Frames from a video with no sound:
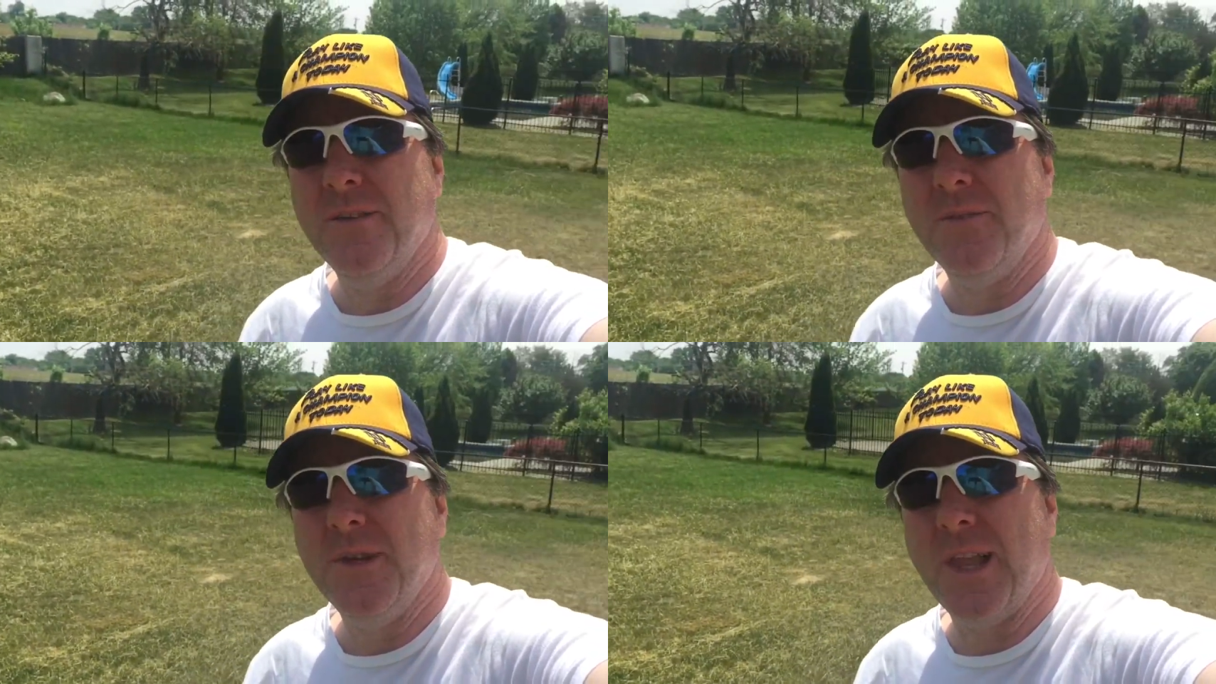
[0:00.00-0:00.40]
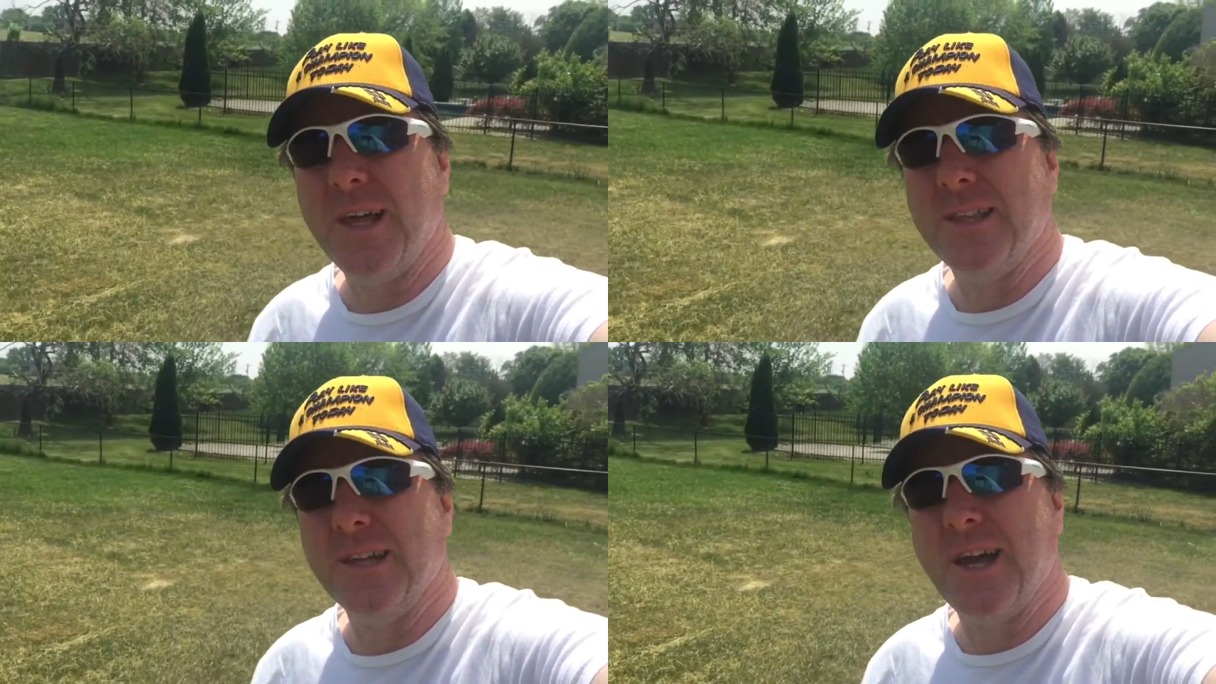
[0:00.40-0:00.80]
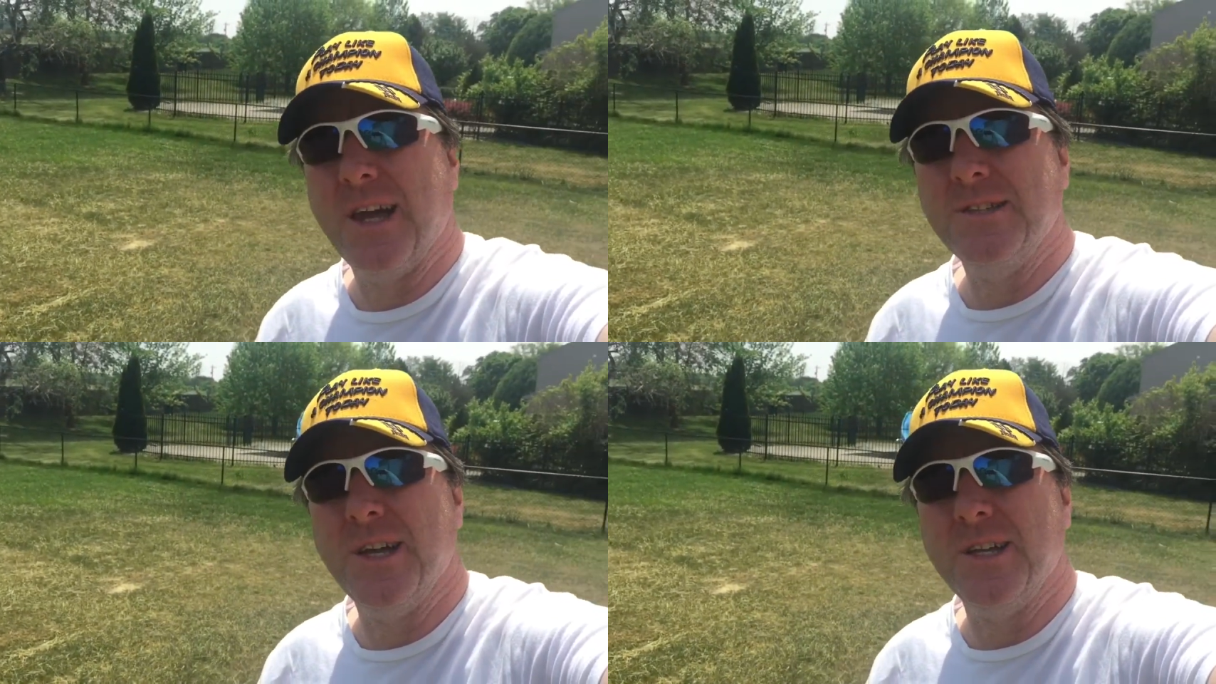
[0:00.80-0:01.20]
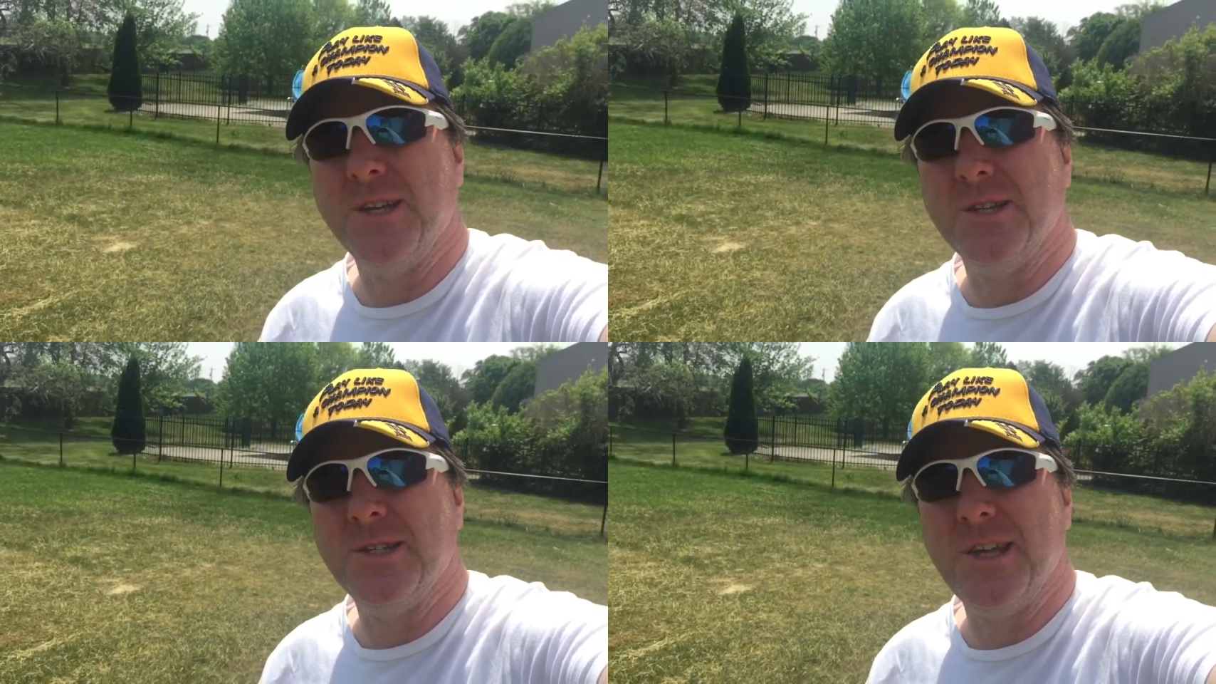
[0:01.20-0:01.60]
If you like the content
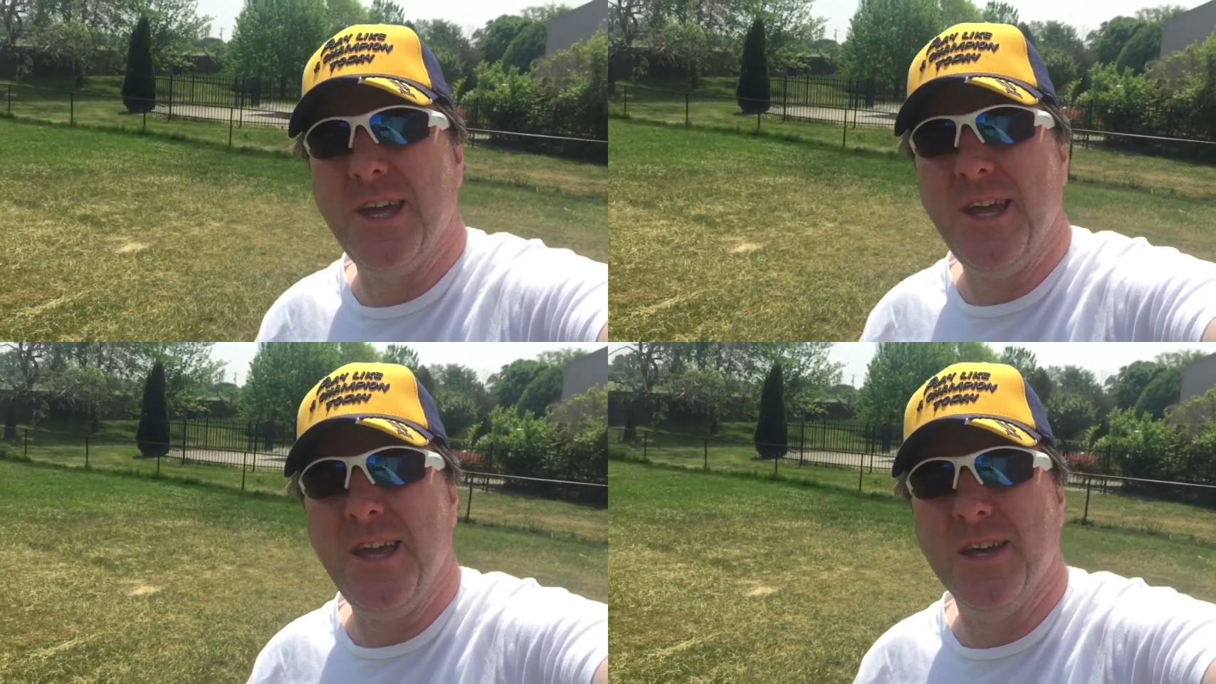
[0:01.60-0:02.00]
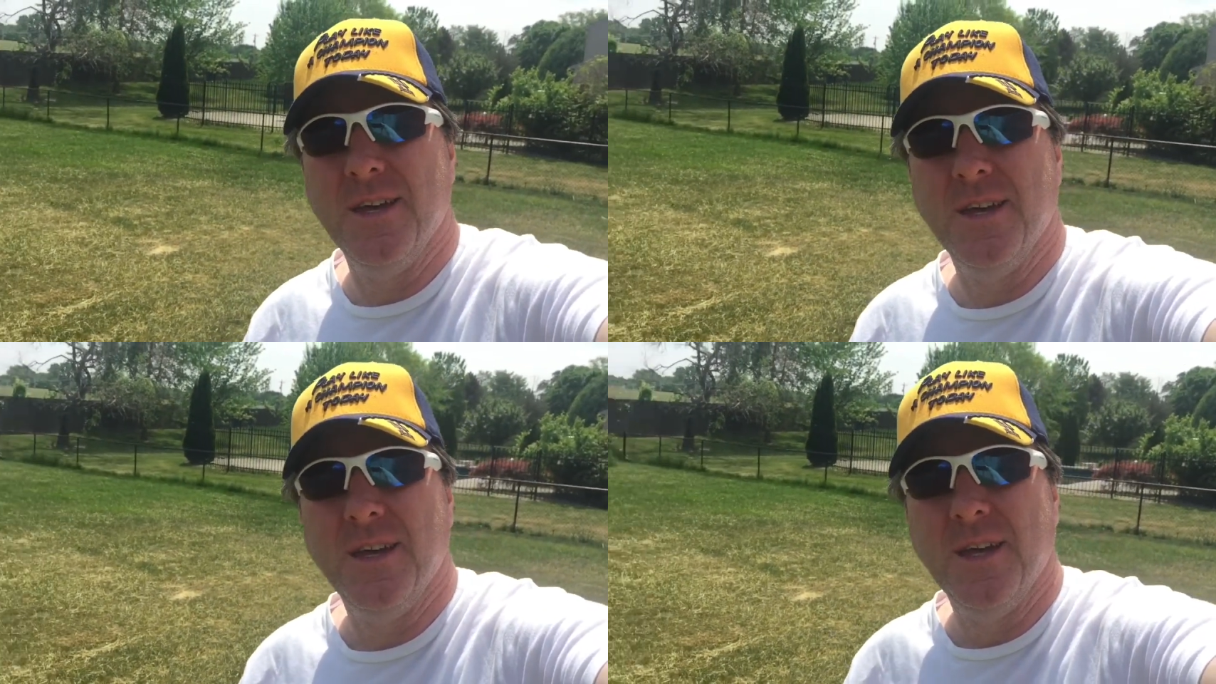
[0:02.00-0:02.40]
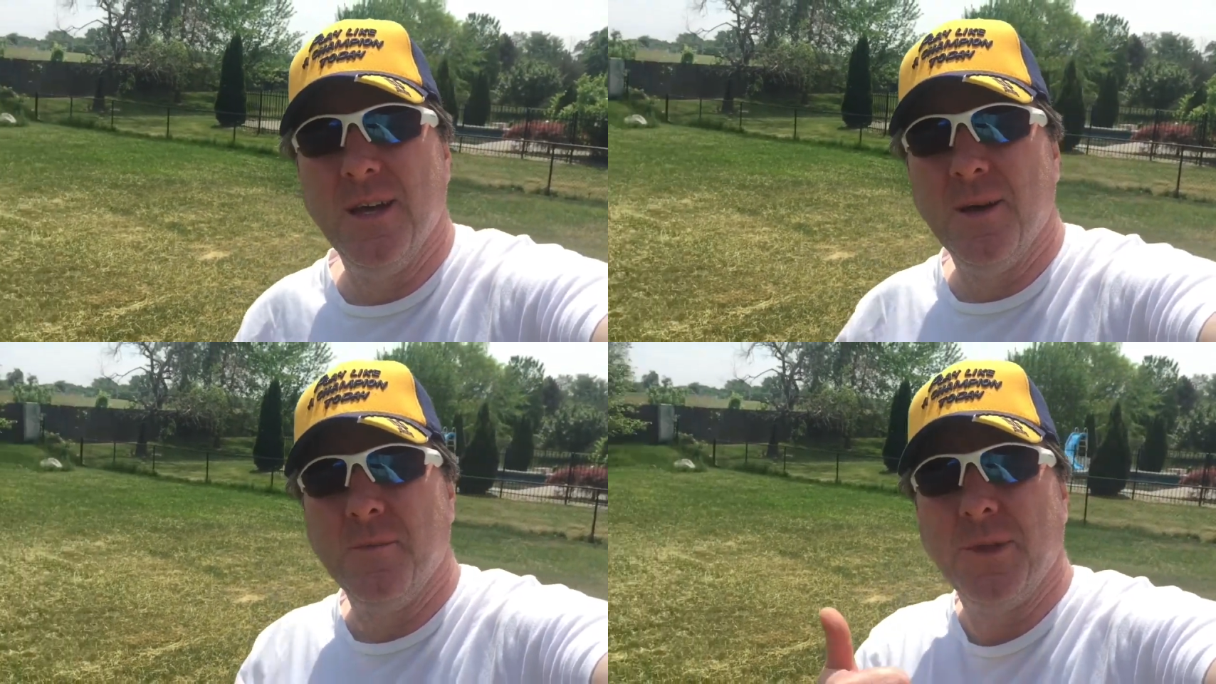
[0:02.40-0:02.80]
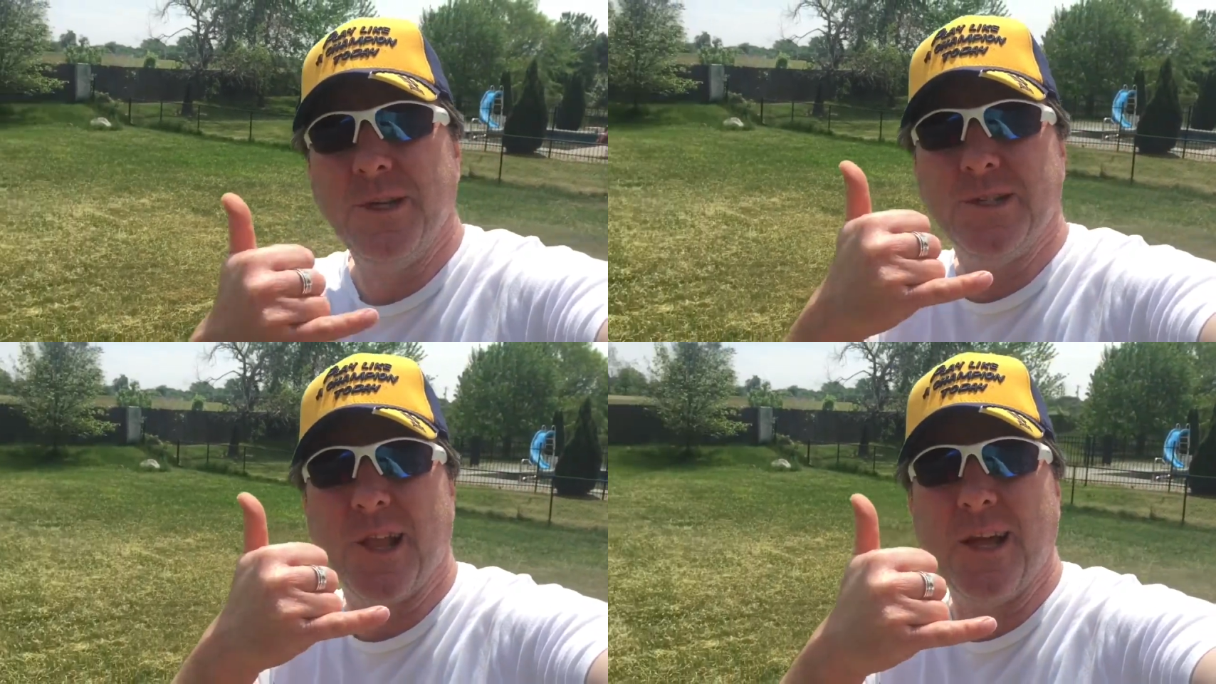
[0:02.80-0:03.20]
you see,
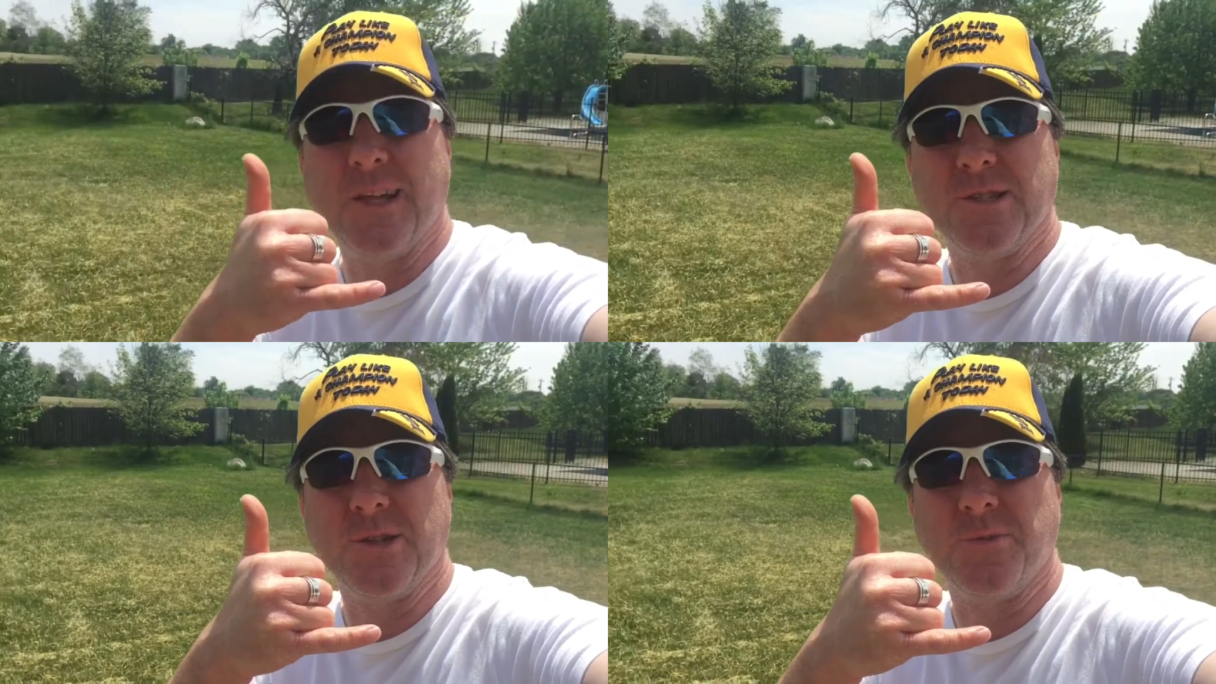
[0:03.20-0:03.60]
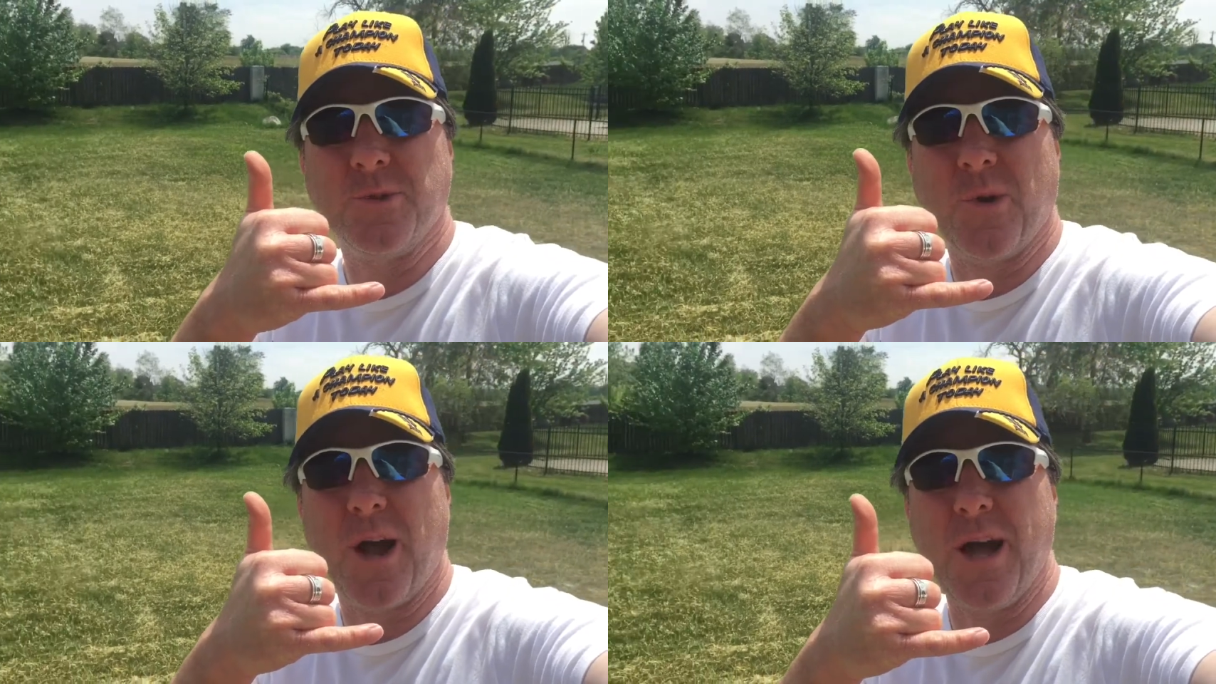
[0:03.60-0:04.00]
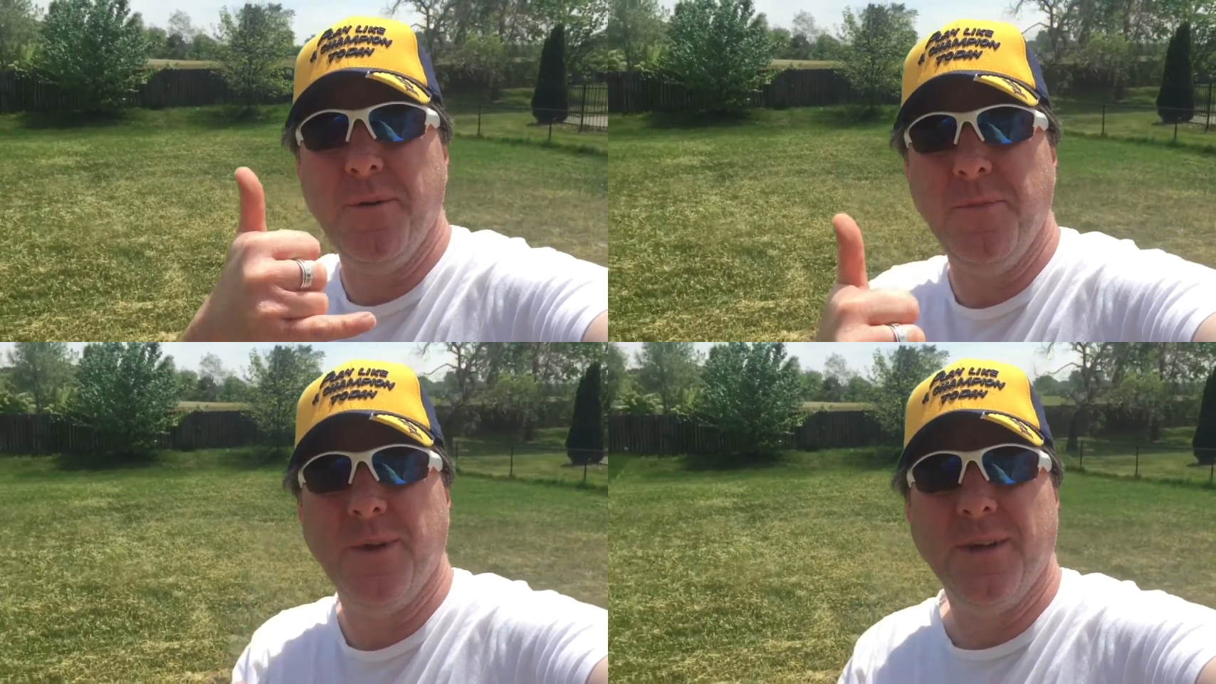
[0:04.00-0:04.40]
please like and subscribe.